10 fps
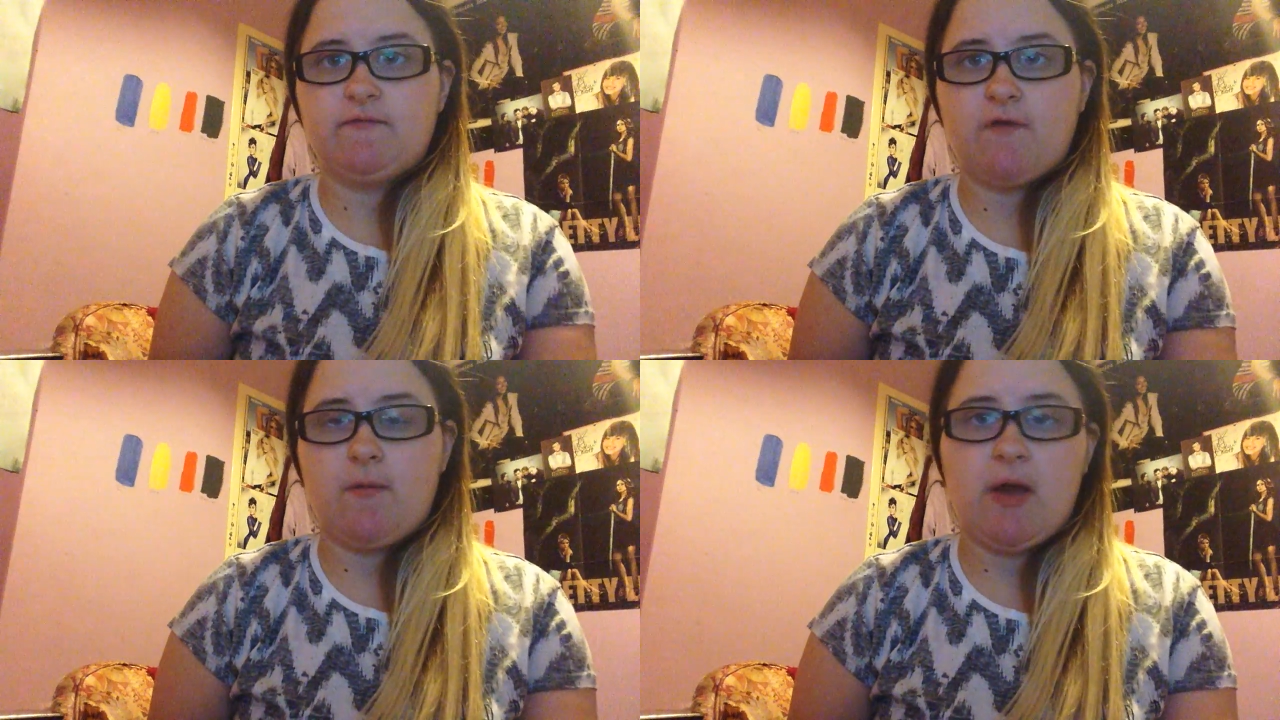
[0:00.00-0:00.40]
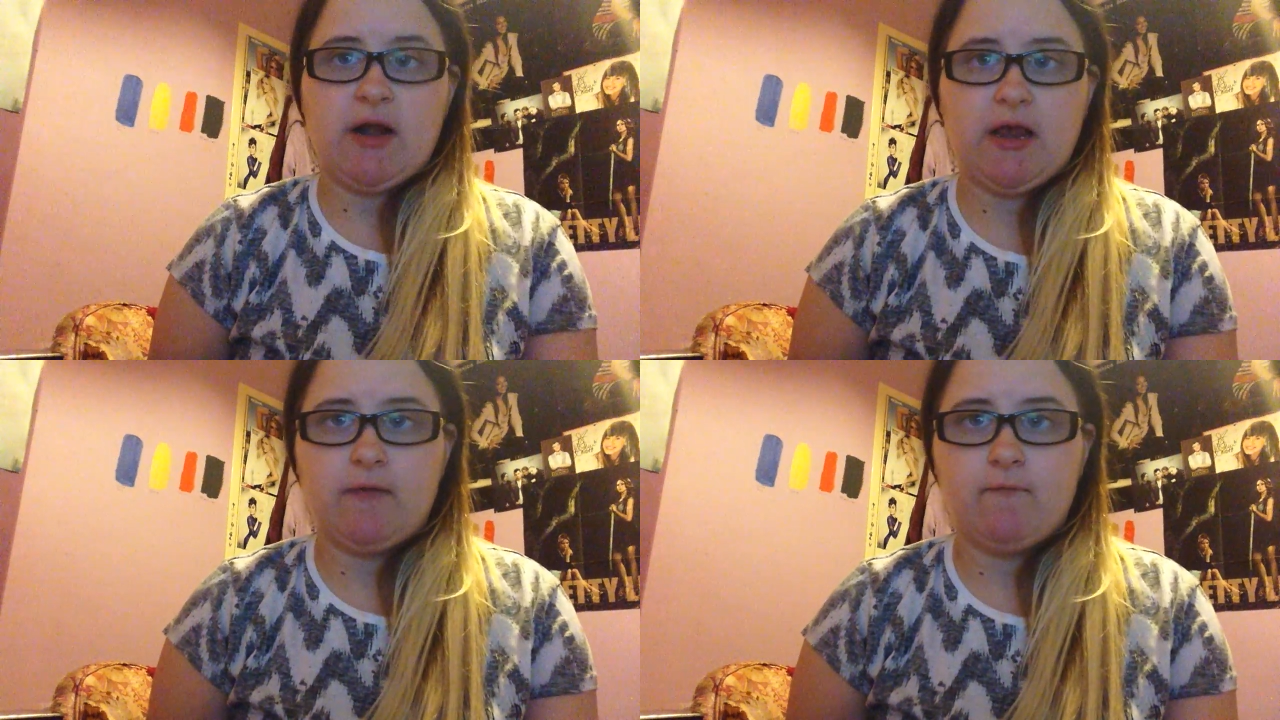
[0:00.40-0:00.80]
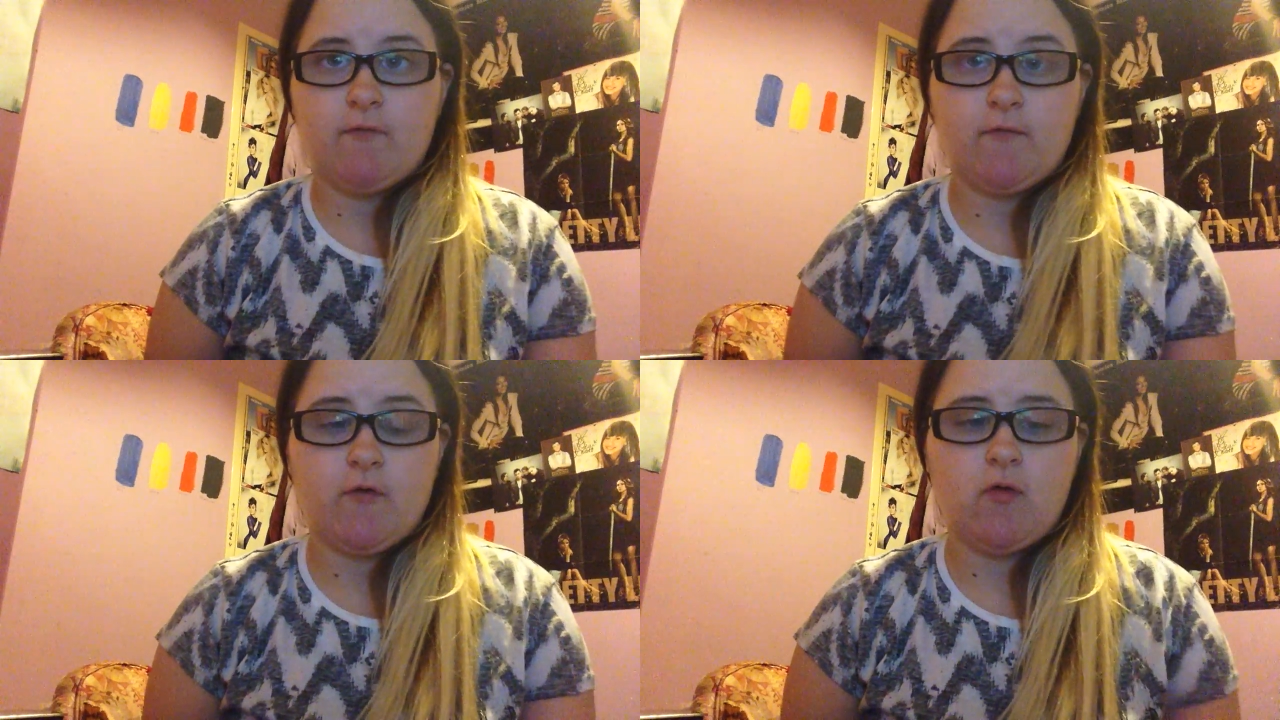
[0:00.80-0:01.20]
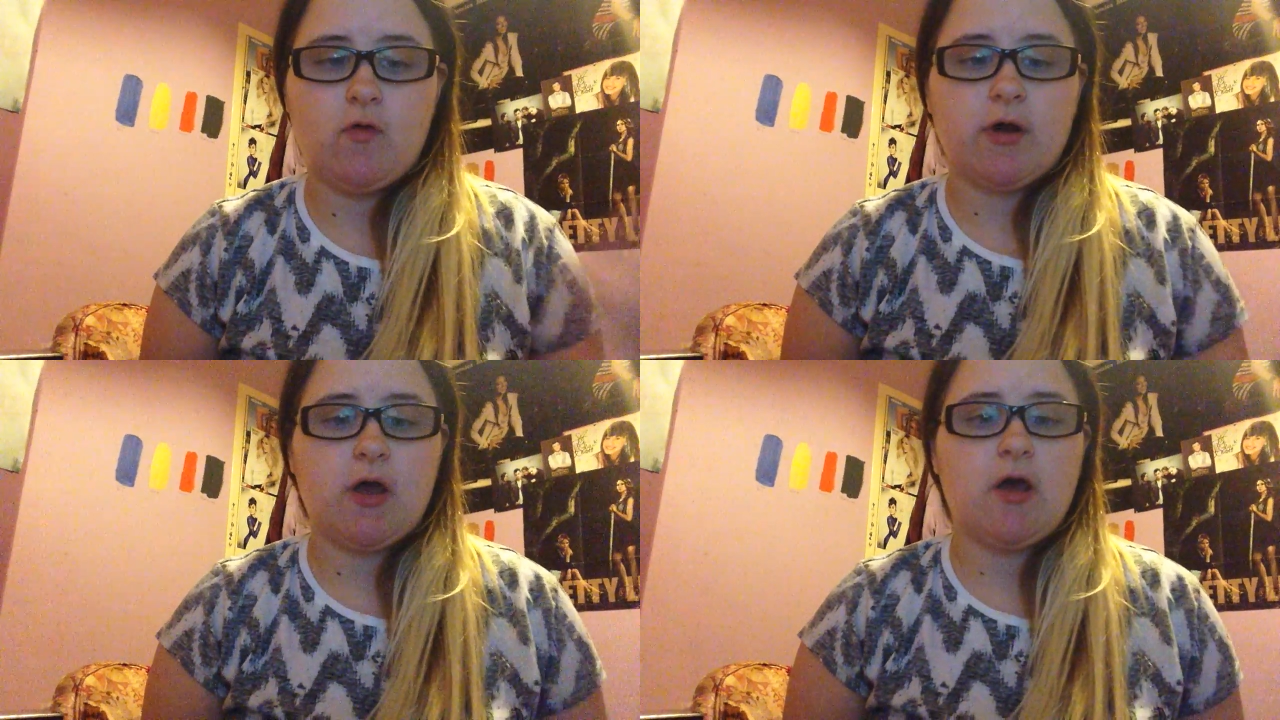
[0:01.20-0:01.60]
the money for the
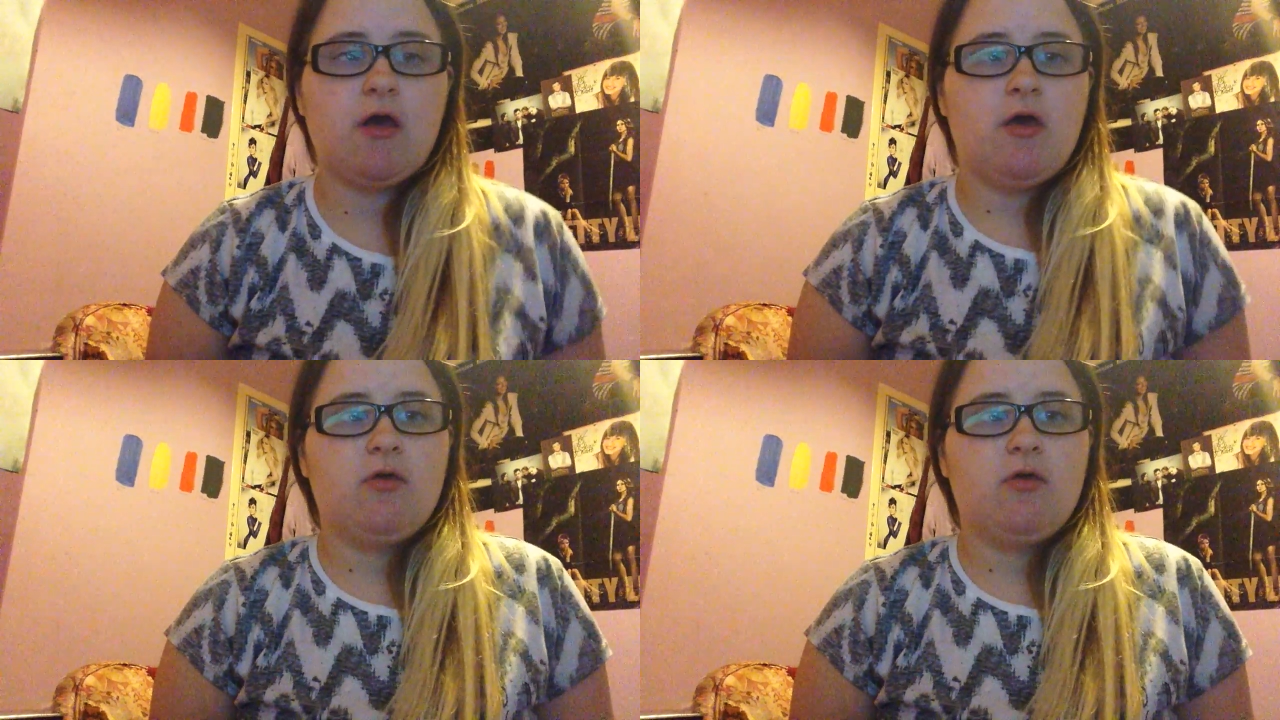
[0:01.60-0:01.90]
order.